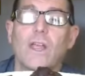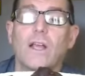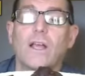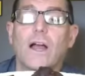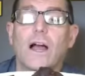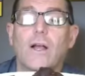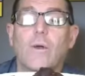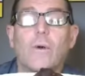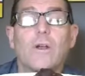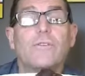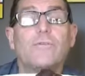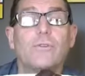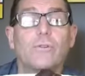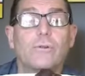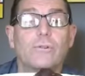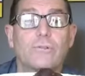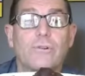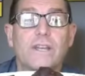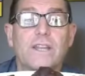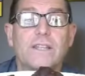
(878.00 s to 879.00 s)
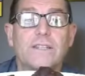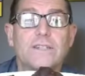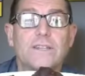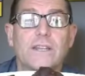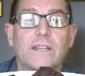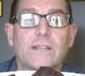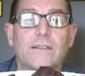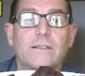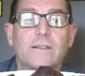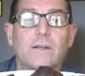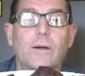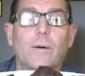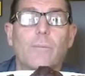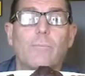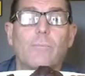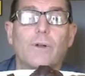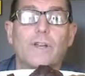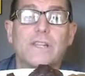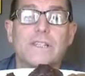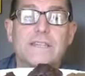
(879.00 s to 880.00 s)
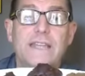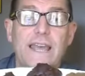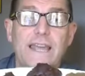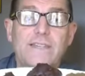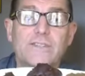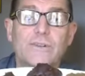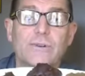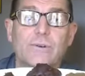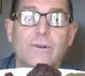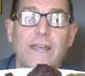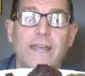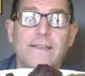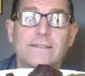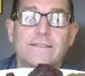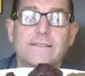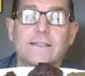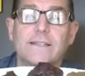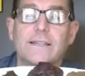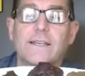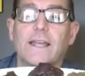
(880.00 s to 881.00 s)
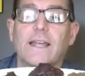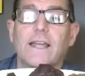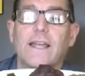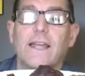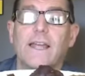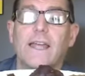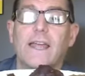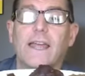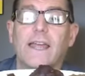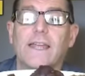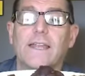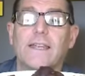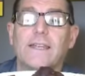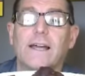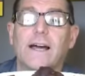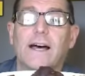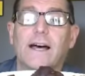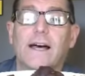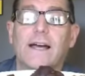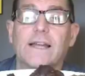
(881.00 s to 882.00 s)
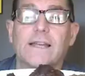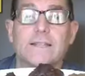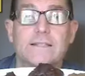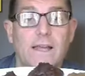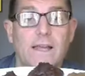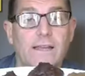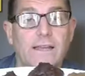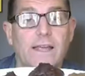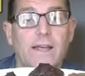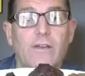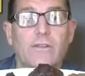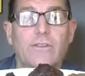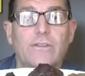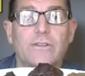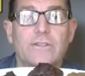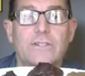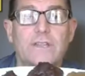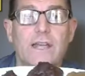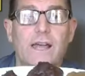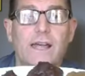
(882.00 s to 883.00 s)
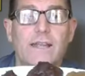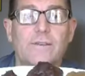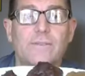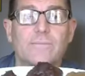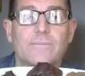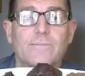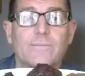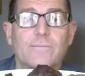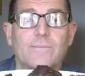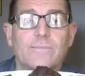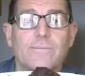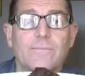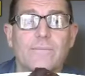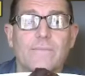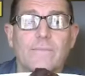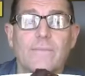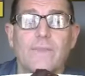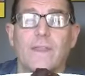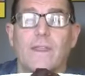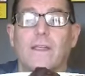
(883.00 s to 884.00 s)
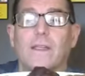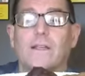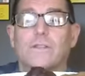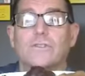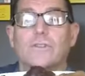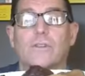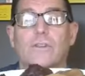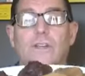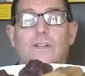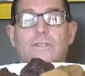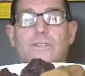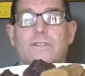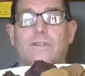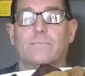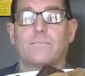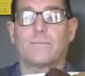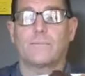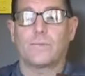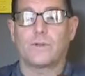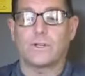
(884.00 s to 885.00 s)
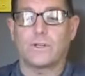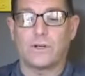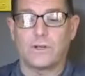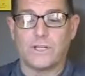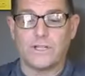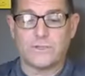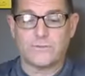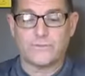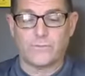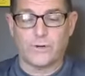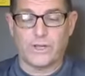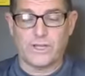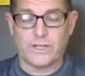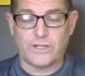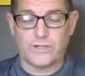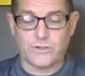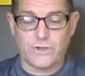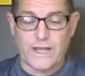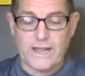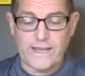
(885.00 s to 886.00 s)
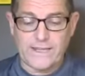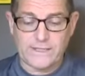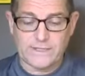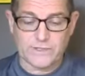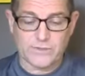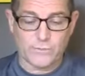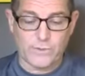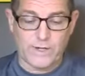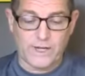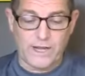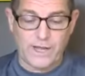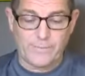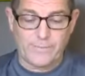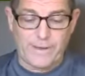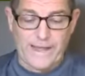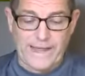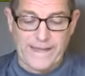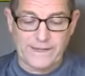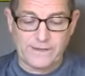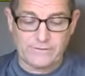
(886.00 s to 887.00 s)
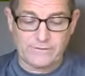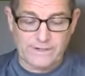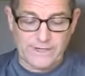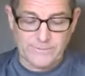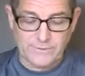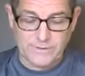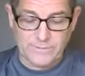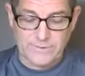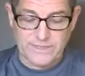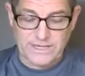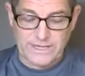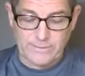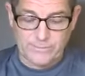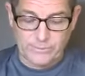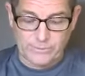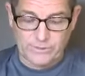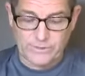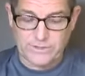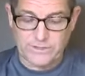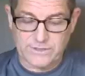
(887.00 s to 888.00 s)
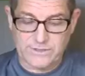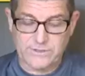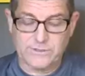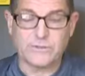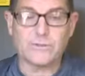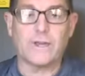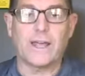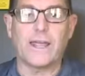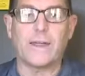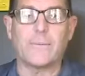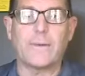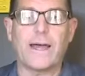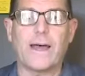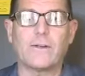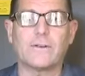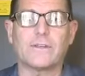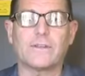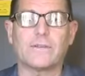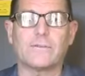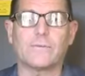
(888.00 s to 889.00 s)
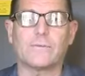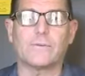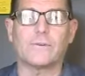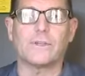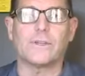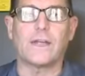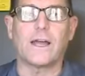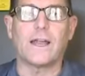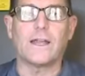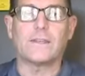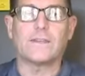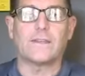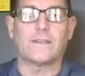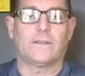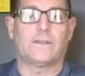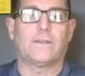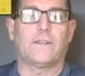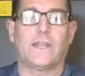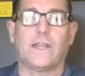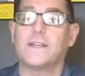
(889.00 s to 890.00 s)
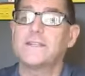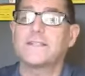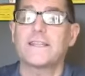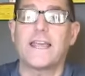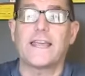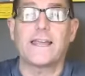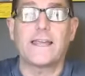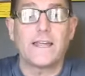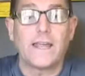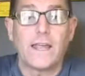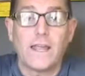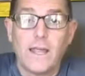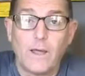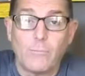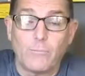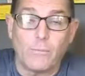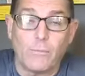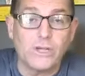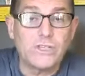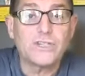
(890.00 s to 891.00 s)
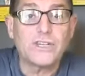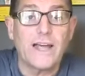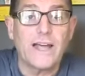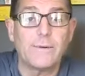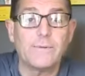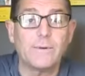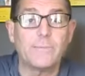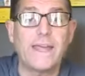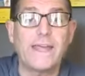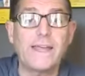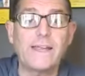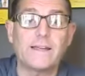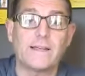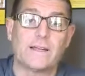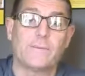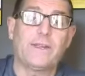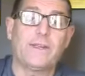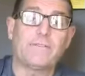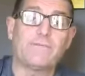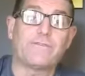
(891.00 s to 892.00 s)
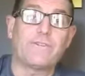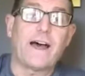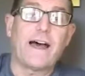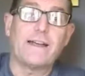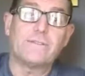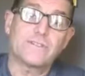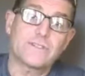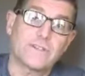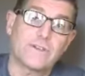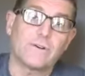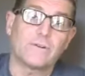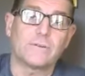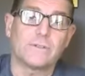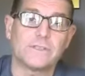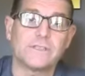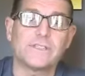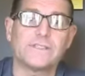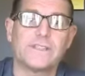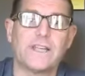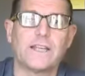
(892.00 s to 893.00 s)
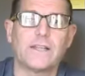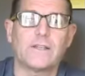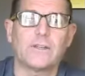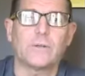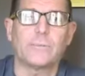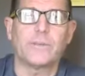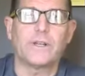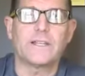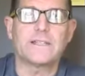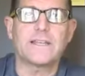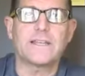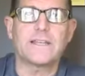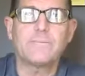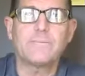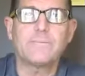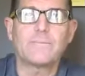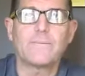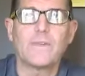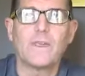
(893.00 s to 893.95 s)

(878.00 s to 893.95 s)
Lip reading: Got quite a few ingredients in it, but it tastes great and is on the healthier side. So there's some cookies for you to try. Swing on by and grab some samples. Try them out. They didn't take much time to make. I made 5, so it did take a little bit of time.